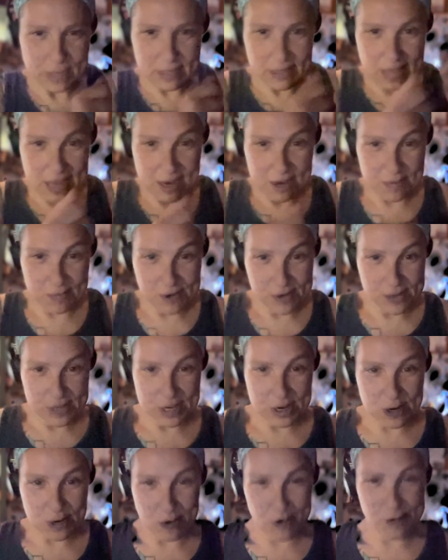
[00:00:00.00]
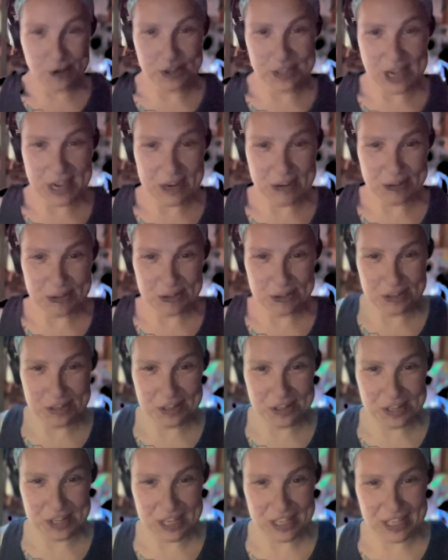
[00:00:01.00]
like really cool sandals
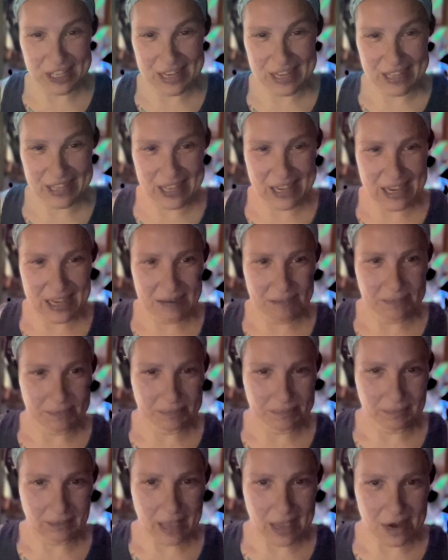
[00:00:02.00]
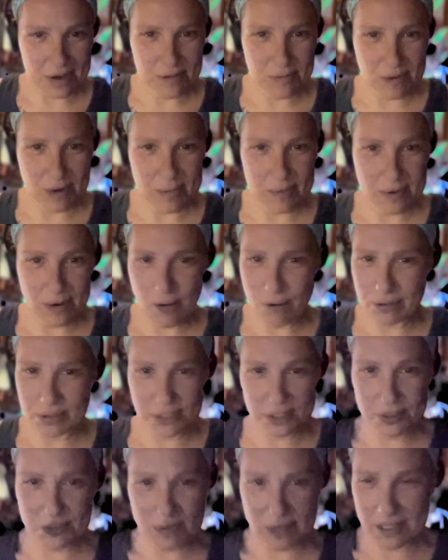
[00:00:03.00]
and shit like that out of rubber. Oh,
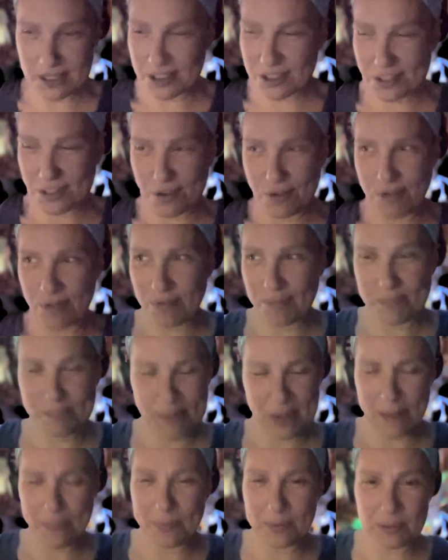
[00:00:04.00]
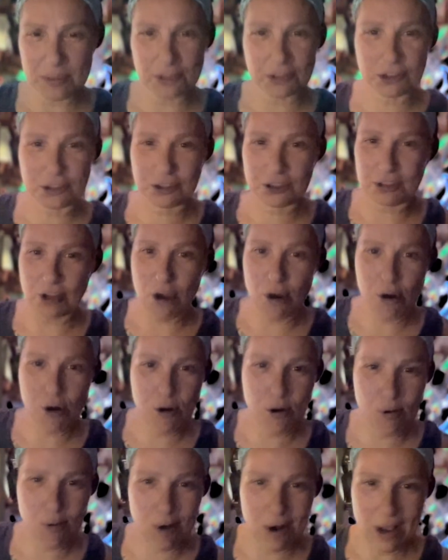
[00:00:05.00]
just it's so people are
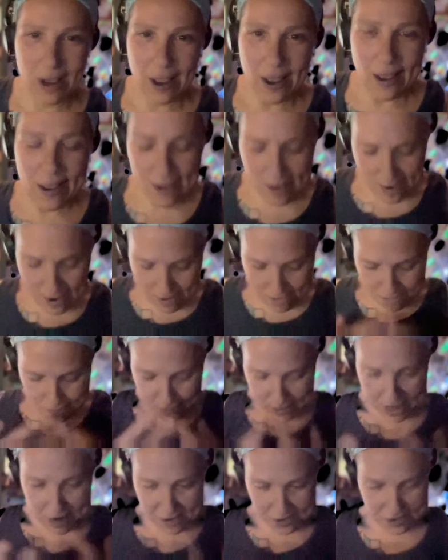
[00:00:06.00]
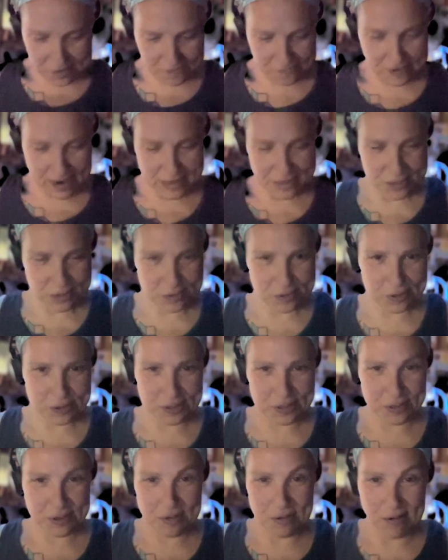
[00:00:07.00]
so we are the vessels
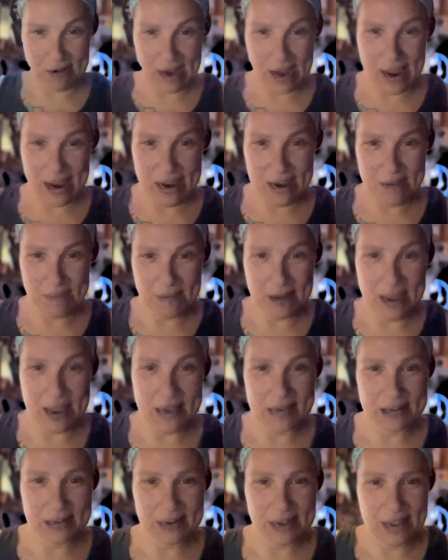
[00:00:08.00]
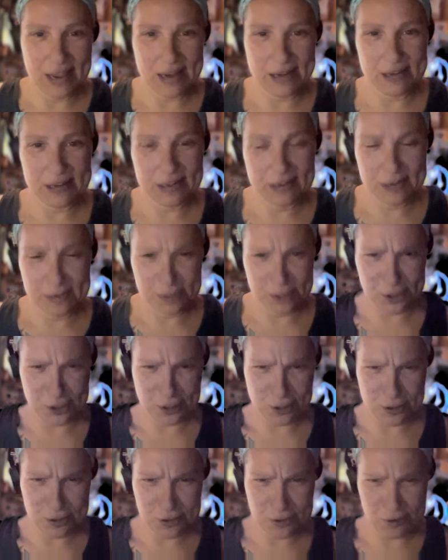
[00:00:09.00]
to create, man. And the
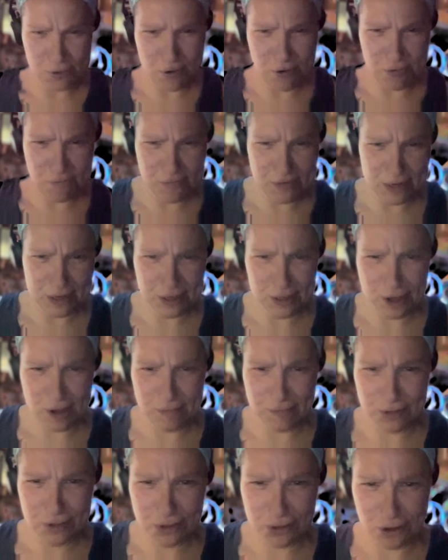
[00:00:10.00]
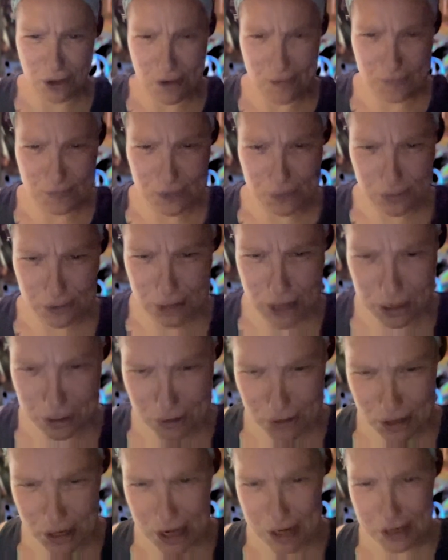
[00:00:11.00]
control freaks have stifled that
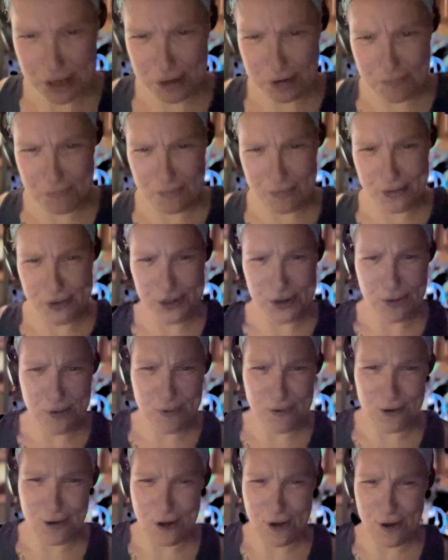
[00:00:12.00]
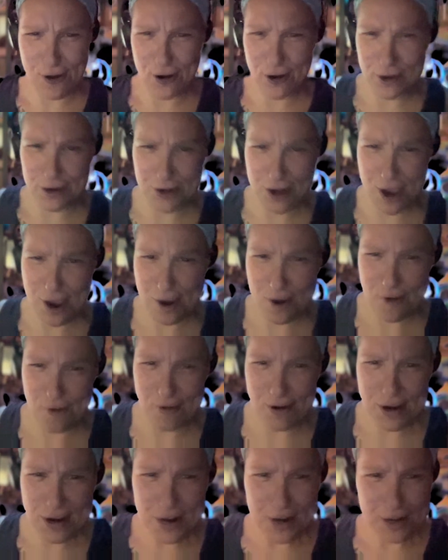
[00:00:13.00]
creation for so long, and
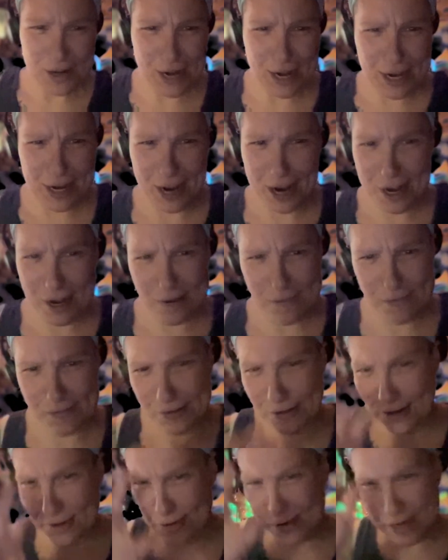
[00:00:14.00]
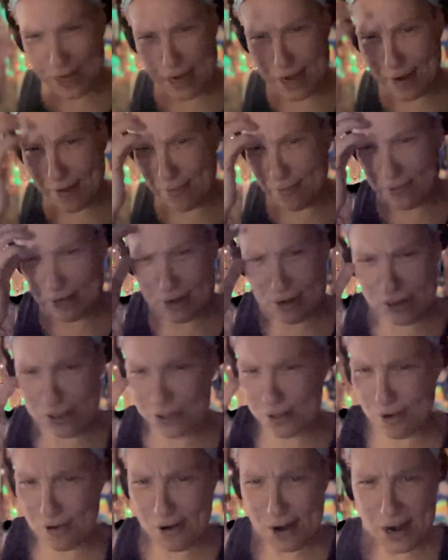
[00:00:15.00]
now they can't even create. They're
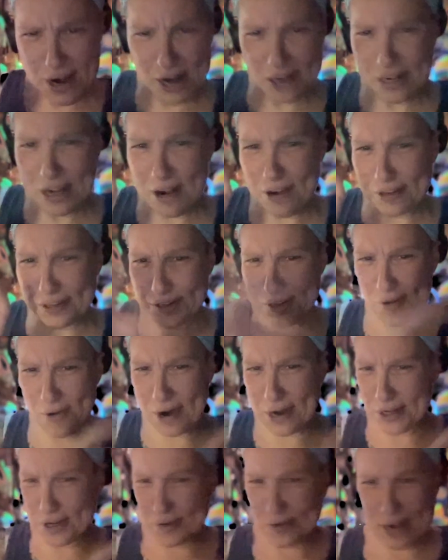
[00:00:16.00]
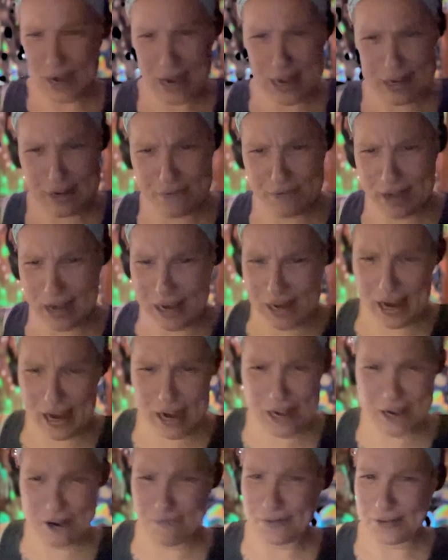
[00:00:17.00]
so uncreative, they
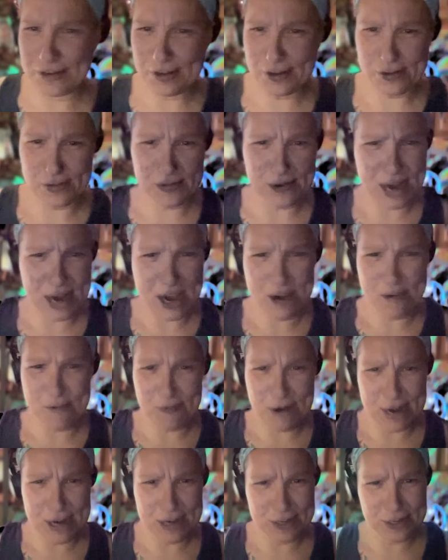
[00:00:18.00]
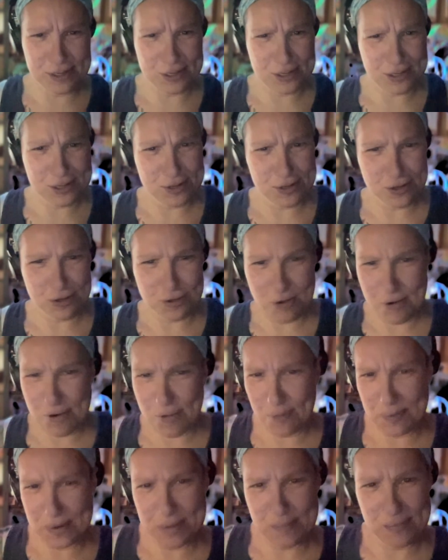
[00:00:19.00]
can't even create ways to
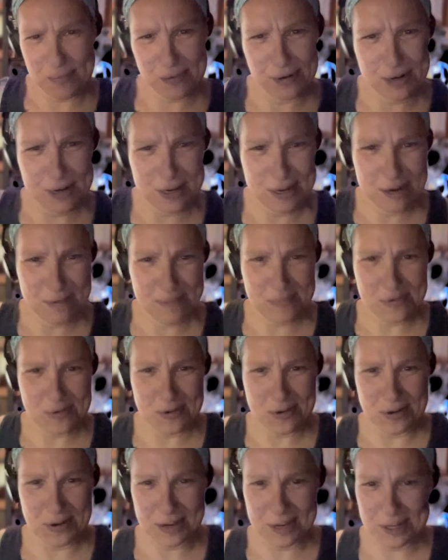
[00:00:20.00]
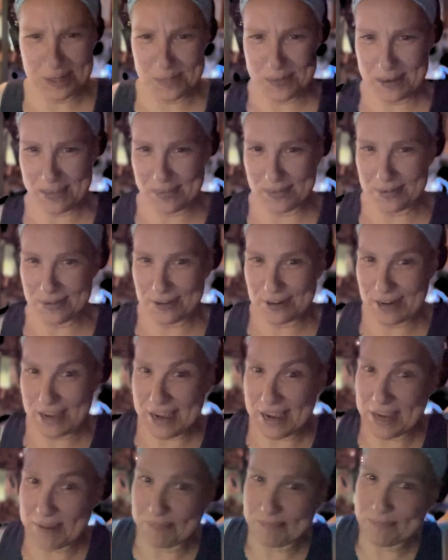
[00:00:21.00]
control people anymore, because people are
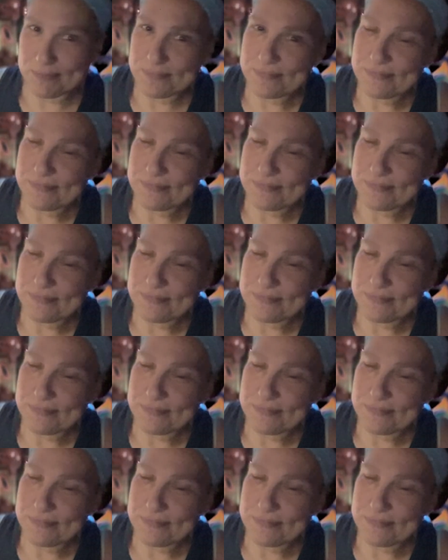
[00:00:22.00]
like,